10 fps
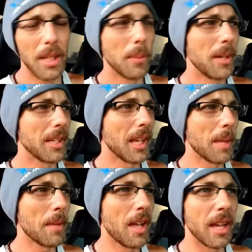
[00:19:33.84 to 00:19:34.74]
when it
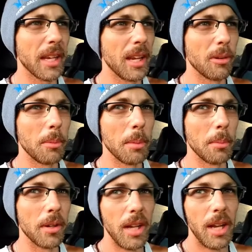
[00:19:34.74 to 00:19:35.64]
came out. I can't
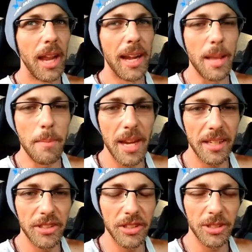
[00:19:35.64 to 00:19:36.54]
remember. And I
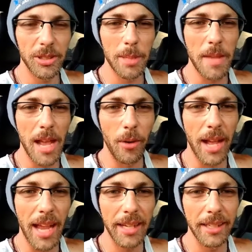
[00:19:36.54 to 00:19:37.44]
managed to somehow
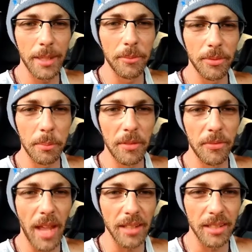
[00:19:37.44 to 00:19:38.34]
hide him from the
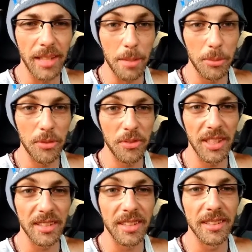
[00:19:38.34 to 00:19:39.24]
fact that that
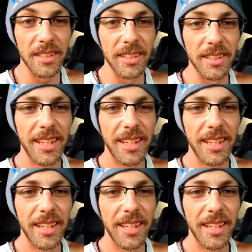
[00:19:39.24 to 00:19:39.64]
movie existed.